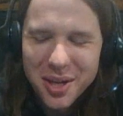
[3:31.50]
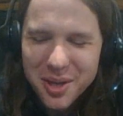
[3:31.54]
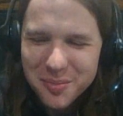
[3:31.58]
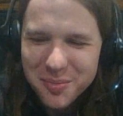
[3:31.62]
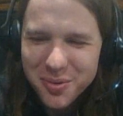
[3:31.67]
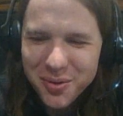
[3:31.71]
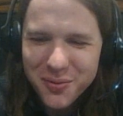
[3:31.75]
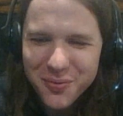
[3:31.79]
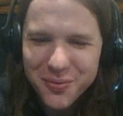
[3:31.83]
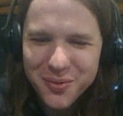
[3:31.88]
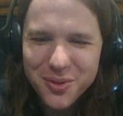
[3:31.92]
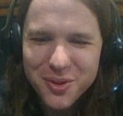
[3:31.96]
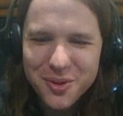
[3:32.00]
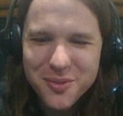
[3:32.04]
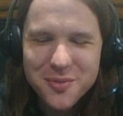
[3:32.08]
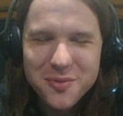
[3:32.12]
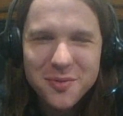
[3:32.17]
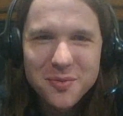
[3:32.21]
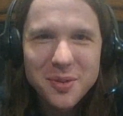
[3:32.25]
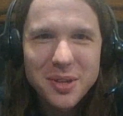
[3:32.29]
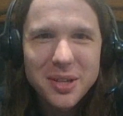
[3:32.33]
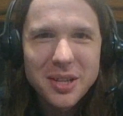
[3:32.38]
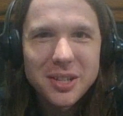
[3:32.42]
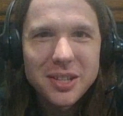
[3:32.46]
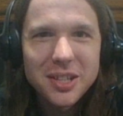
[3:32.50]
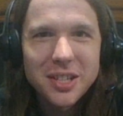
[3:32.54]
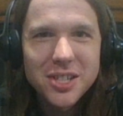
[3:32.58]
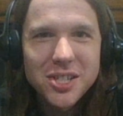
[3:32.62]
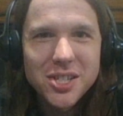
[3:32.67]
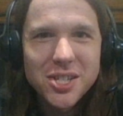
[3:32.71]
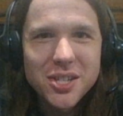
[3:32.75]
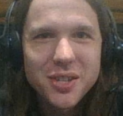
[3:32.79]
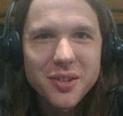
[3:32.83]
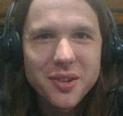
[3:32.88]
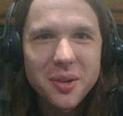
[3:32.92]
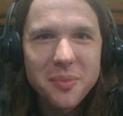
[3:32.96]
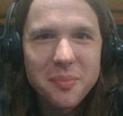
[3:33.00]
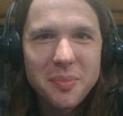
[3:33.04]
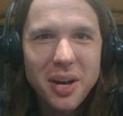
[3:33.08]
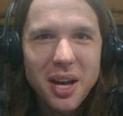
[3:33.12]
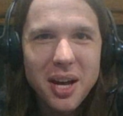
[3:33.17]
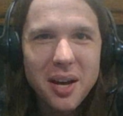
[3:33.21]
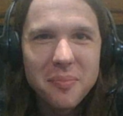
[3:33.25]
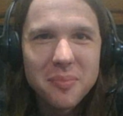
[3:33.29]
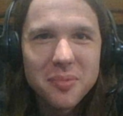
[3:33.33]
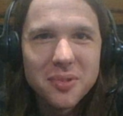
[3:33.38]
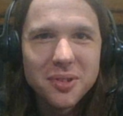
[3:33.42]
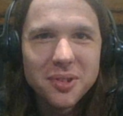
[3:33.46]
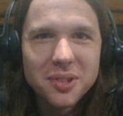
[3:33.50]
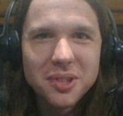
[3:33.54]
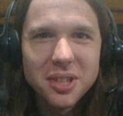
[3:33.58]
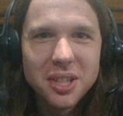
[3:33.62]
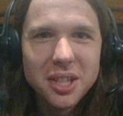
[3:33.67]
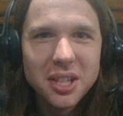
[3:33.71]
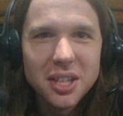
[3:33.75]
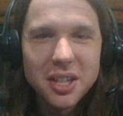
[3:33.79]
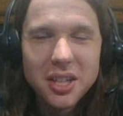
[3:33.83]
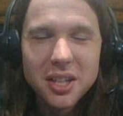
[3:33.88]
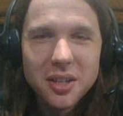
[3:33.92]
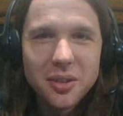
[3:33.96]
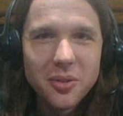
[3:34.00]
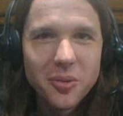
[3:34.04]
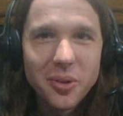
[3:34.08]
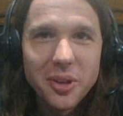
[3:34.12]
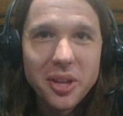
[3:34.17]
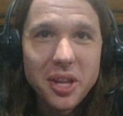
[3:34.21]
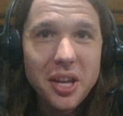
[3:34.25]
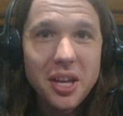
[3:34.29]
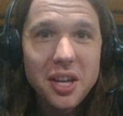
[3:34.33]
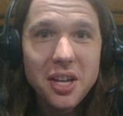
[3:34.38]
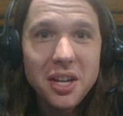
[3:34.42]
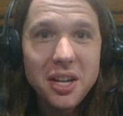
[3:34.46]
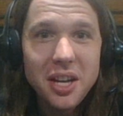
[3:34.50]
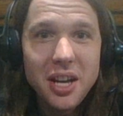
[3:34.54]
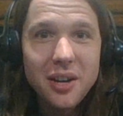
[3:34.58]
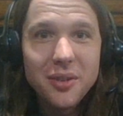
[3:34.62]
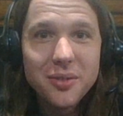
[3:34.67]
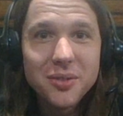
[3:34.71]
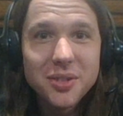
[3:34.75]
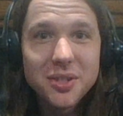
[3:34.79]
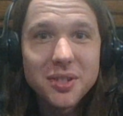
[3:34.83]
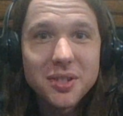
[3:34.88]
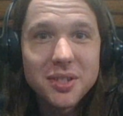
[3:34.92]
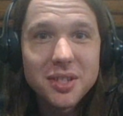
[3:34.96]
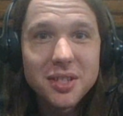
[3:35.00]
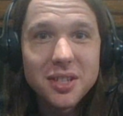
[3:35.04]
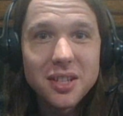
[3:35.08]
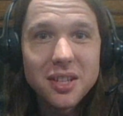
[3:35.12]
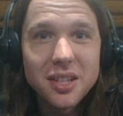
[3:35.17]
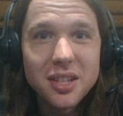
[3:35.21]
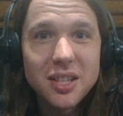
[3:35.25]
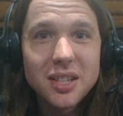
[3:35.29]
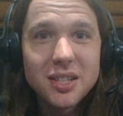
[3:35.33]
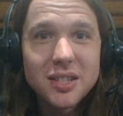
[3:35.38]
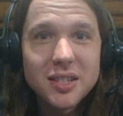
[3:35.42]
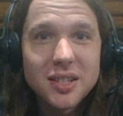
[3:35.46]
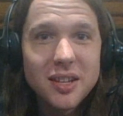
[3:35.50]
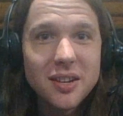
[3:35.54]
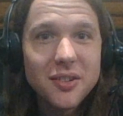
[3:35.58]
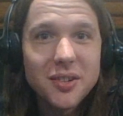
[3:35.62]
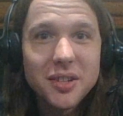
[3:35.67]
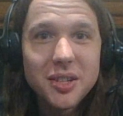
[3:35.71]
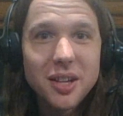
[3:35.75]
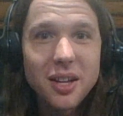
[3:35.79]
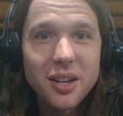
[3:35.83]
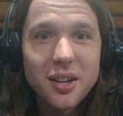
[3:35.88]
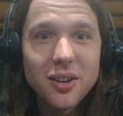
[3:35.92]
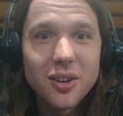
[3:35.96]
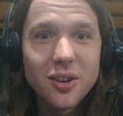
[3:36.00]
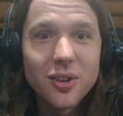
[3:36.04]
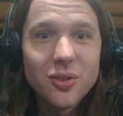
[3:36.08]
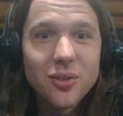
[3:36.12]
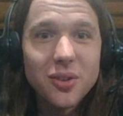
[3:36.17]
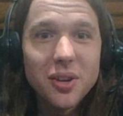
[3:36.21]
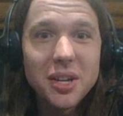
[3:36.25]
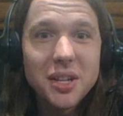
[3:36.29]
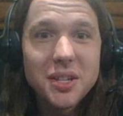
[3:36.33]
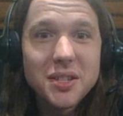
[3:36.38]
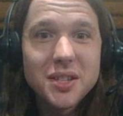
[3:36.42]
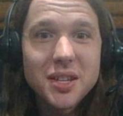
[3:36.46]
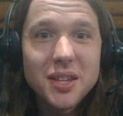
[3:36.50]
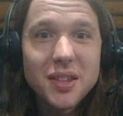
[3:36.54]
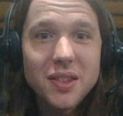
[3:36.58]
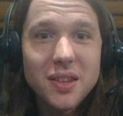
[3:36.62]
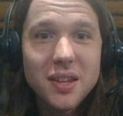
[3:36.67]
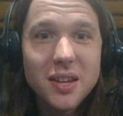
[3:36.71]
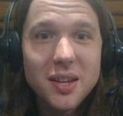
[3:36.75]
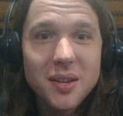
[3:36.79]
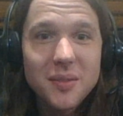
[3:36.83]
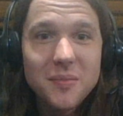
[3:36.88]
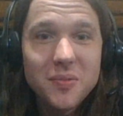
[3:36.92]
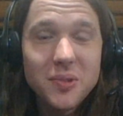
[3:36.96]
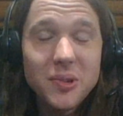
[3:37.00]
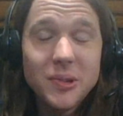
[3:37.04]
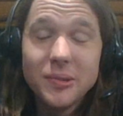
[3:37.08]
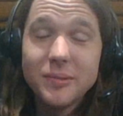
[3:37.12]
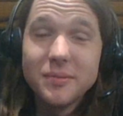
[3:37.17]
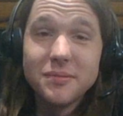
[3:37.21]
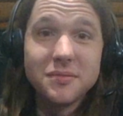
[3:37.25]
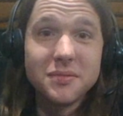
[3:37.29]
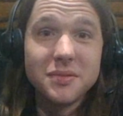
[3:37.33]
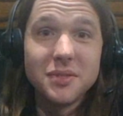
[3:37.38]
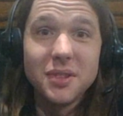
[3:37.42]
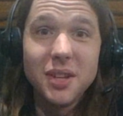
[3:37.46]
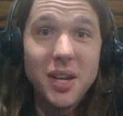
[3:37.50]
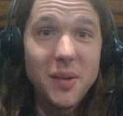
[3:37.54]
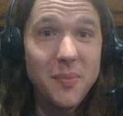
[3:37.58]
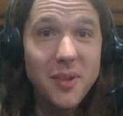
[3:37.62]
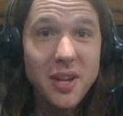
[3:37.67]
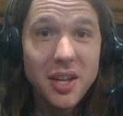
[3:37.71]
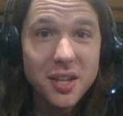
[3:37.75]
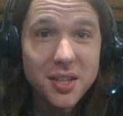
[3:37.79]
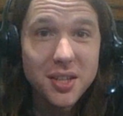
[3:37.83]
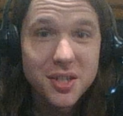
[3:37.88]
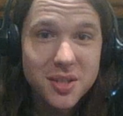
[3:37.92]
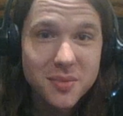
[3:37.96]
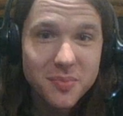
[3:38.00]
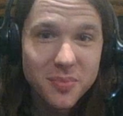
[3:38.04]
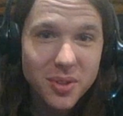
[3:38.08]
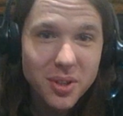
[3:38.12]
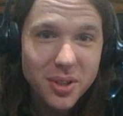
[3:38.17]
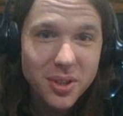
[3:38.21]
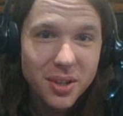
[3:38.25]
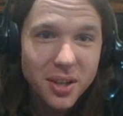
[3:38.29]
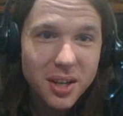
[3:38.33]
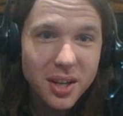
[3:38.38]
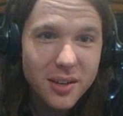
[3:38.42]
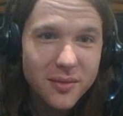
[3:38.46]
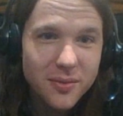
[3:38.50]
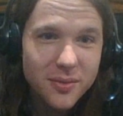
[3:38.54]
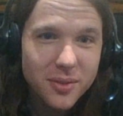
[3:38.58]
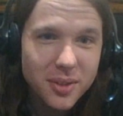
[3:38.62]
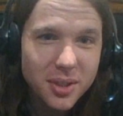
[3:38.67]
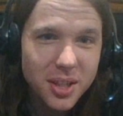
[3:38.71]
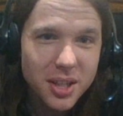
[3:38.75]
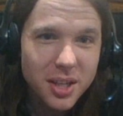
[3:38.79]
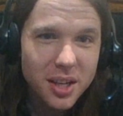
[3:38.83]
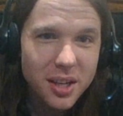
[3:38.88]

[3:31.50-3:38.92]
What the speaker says: performed by the legendary Popple. When they announced it, it sounded like a crazy thing, but they managed to pull it off really